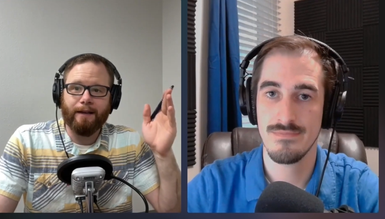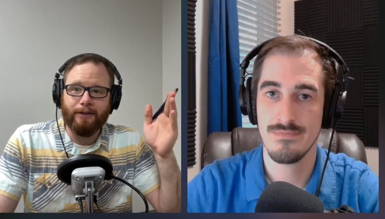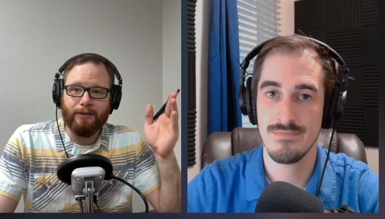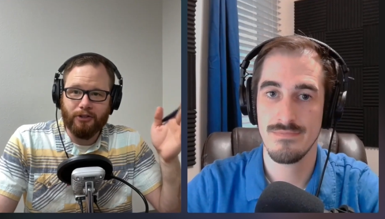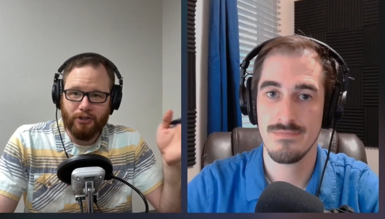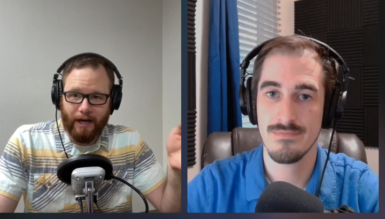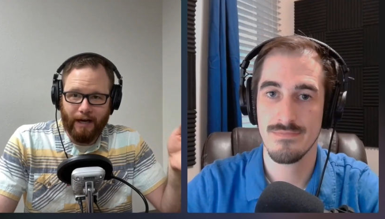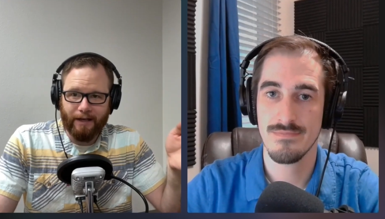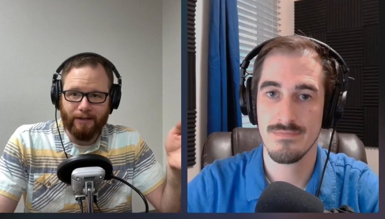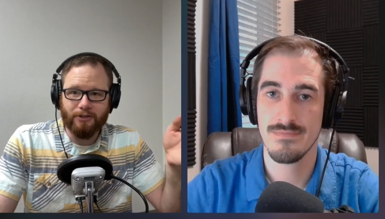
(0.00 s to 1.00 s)

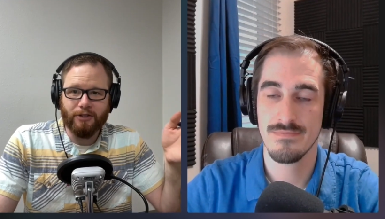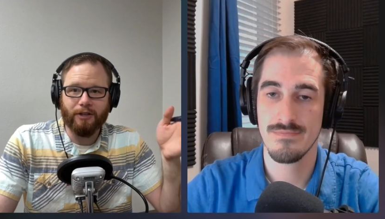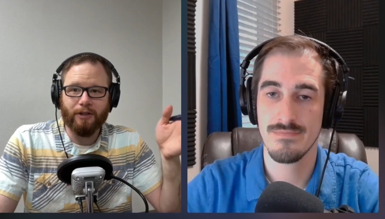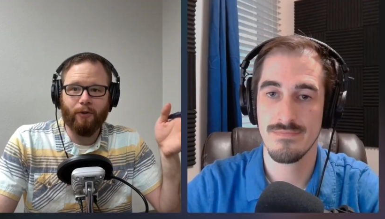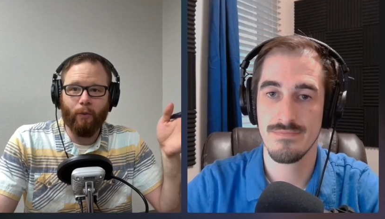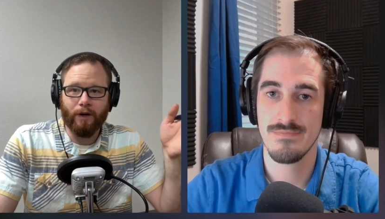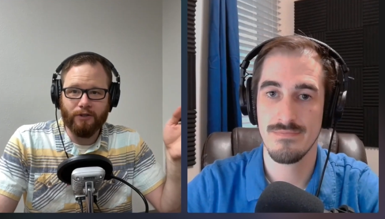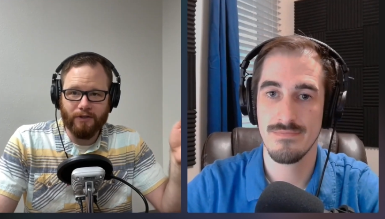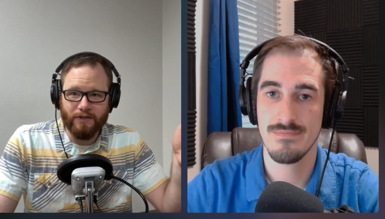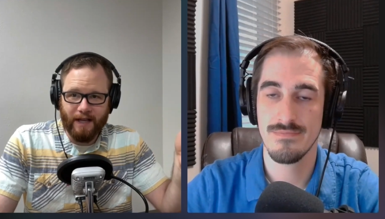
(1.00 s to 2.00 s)
Speaker 1: change what you're
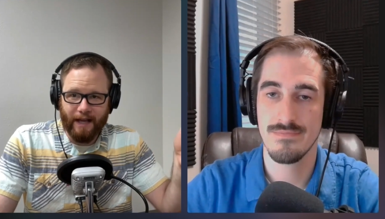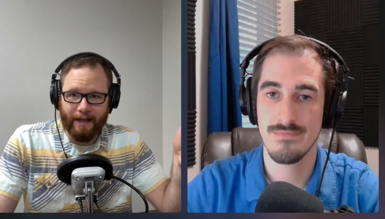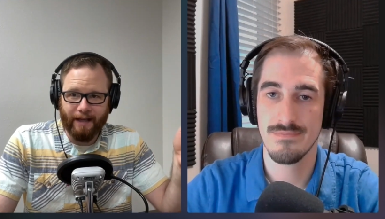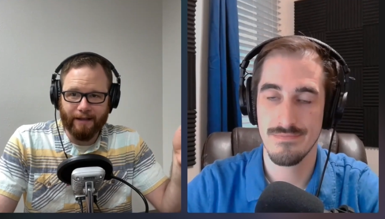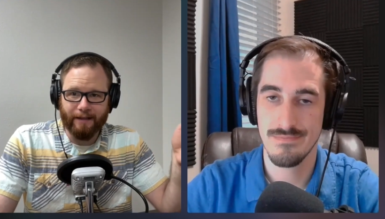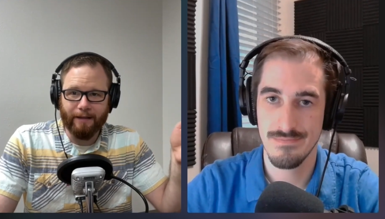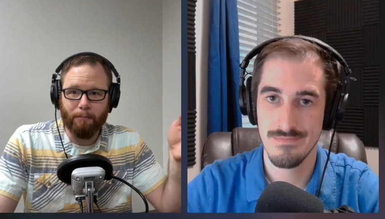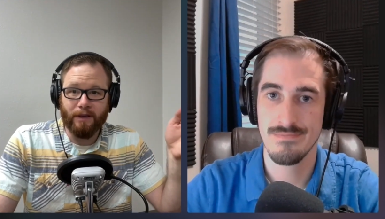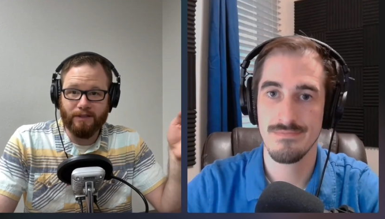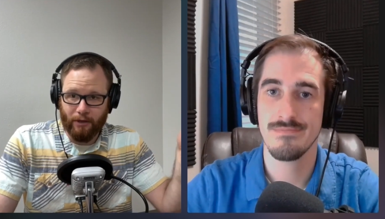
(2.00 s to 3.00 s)
saying,
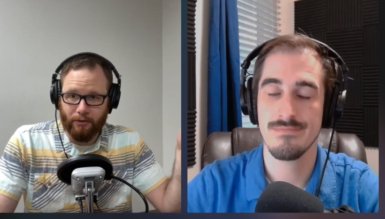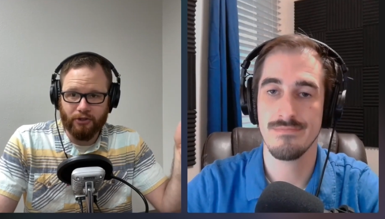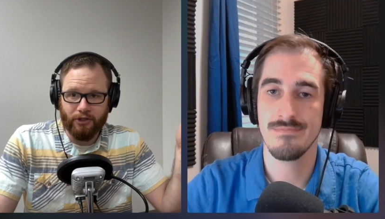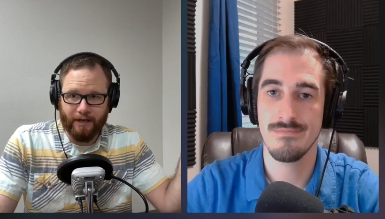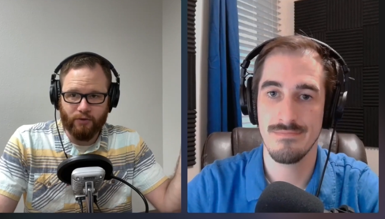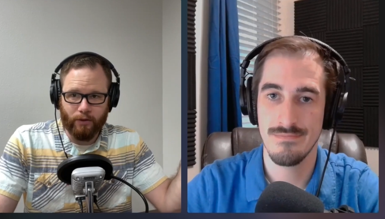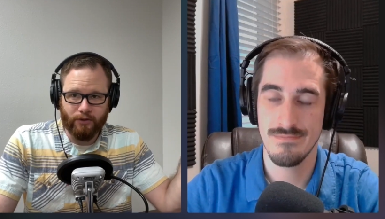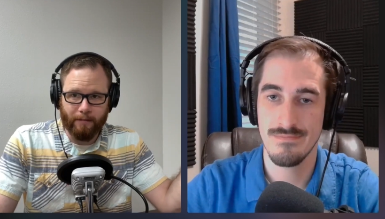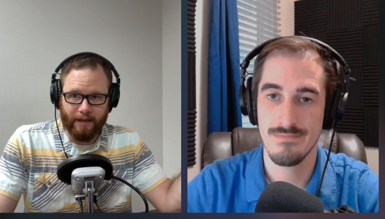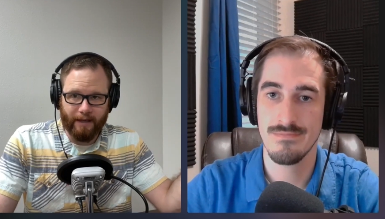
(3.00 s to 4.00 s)
but don't change mm-hmm. what you're
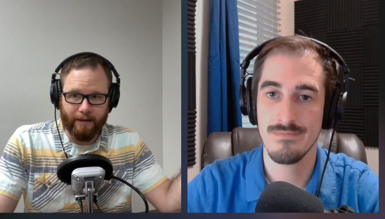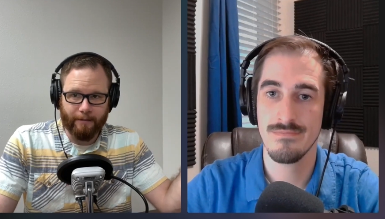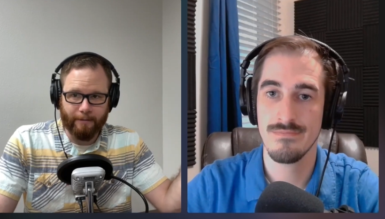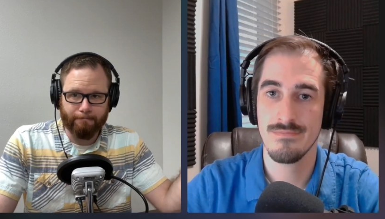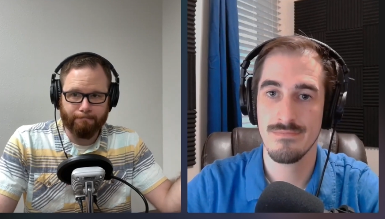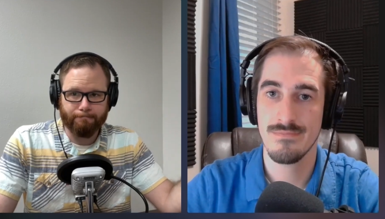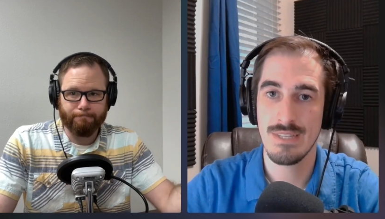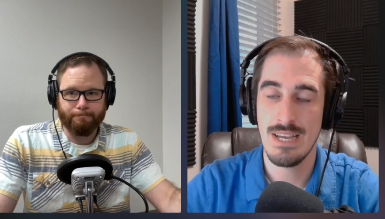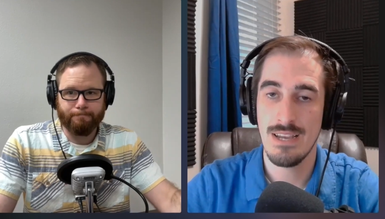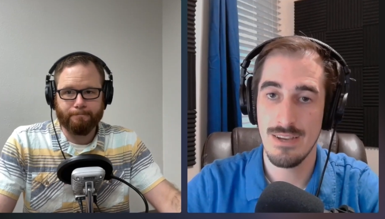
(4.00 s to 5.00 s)
meaning.
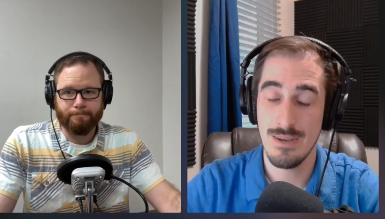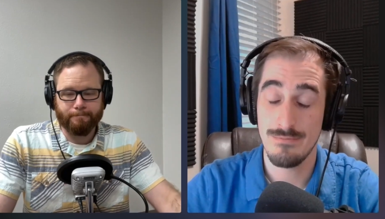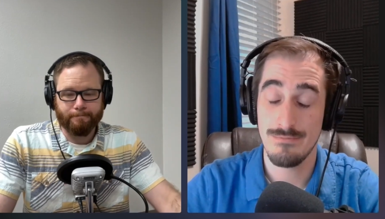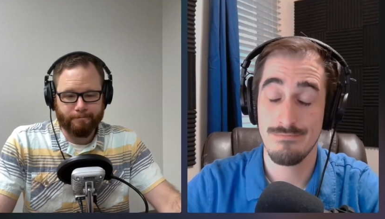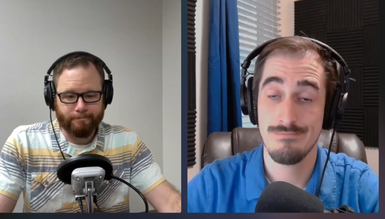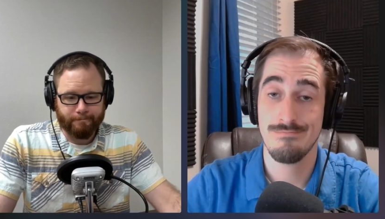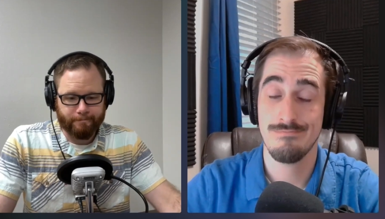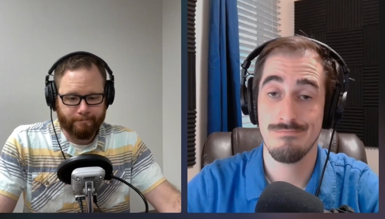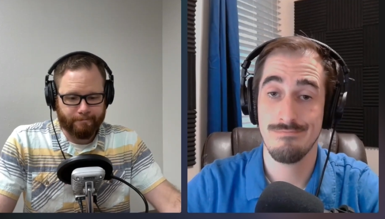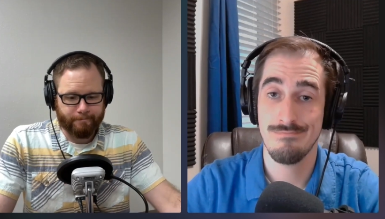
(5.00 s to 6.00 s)
Speaker 2: Yep.
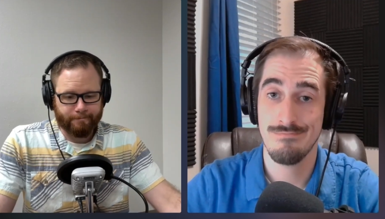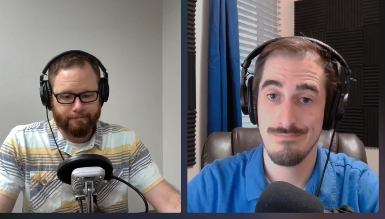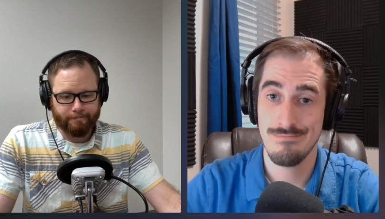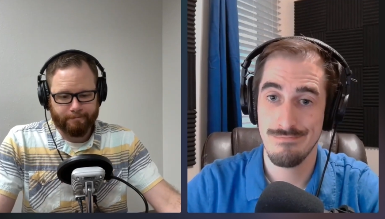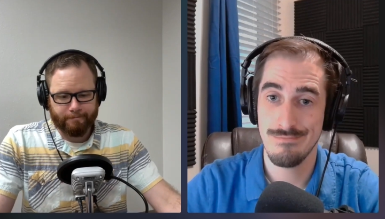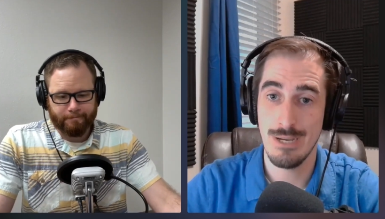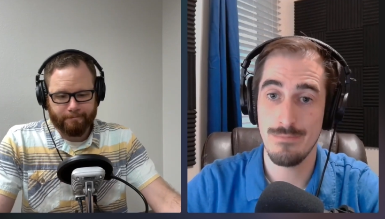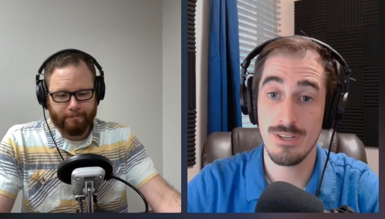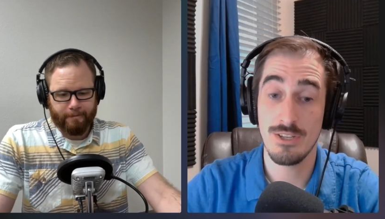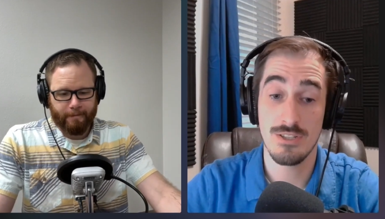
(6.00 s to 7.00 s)
Yep,
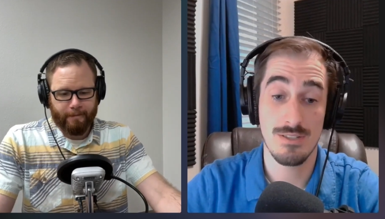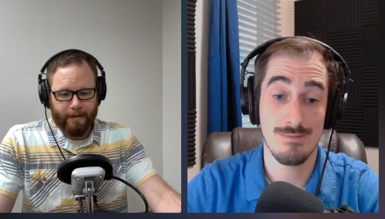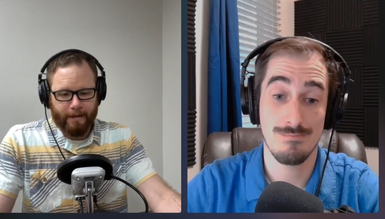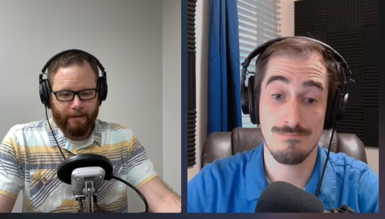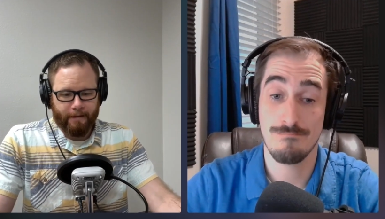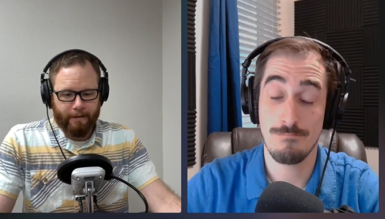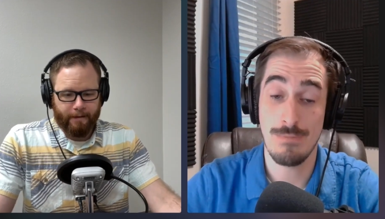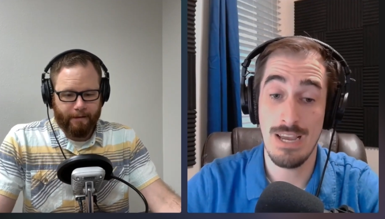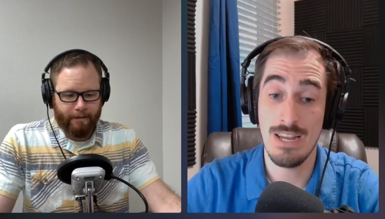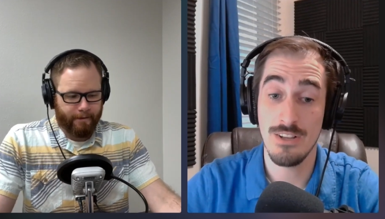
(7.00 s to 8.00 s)
it's
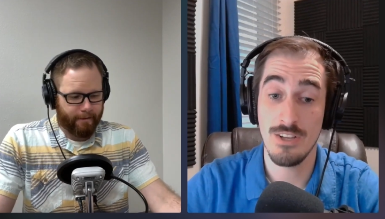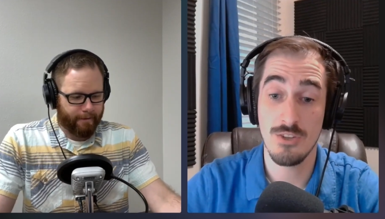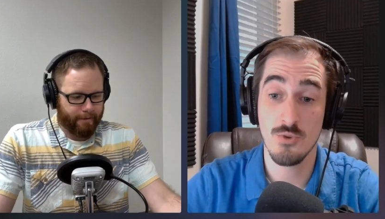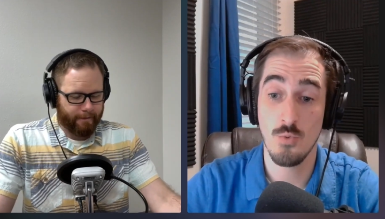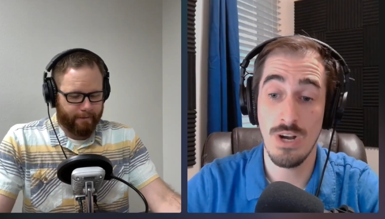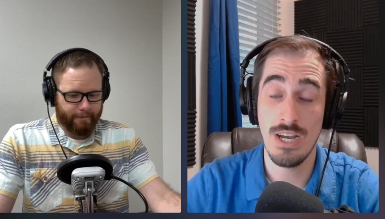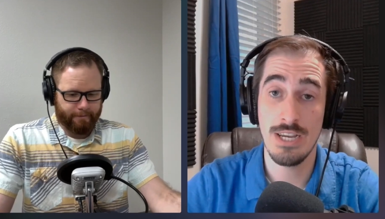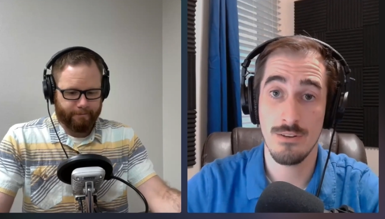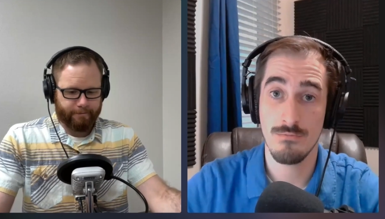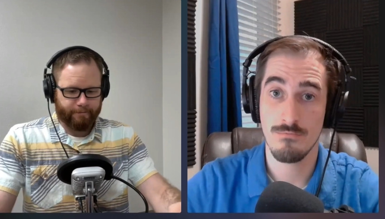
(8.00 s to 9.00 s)
and it's
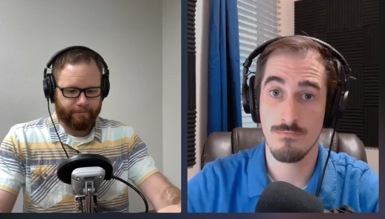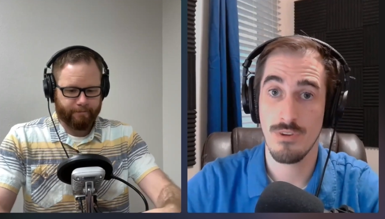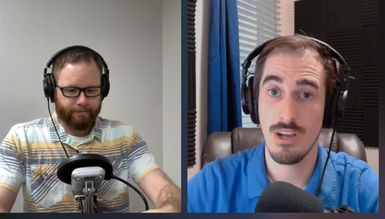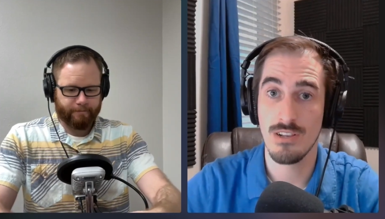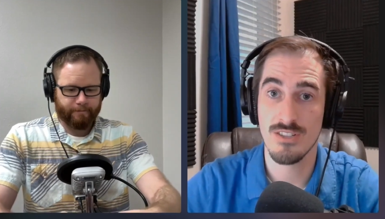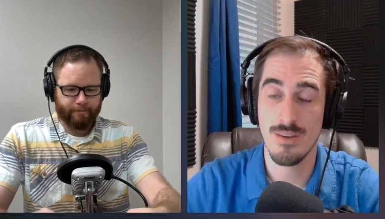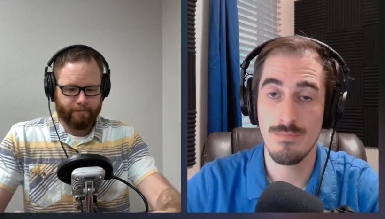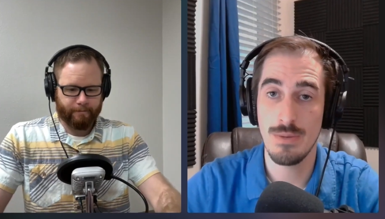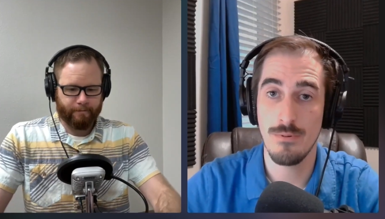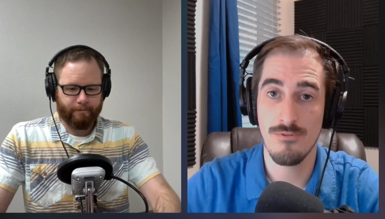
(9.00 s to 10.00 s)
why some
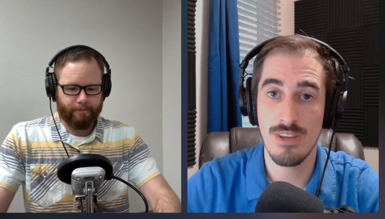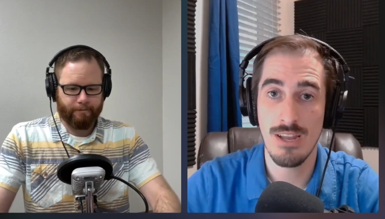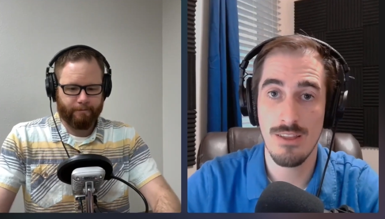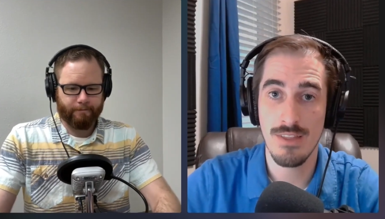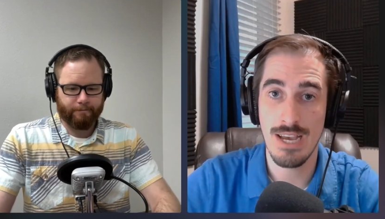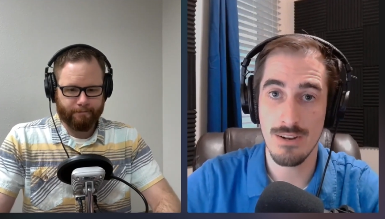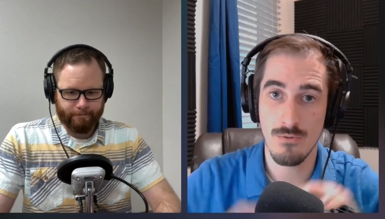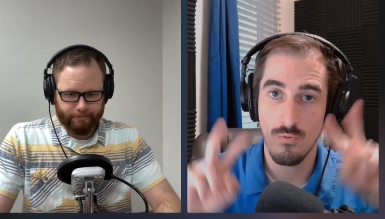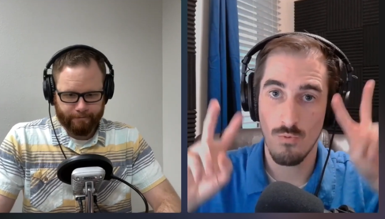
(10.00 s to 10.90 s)
people think that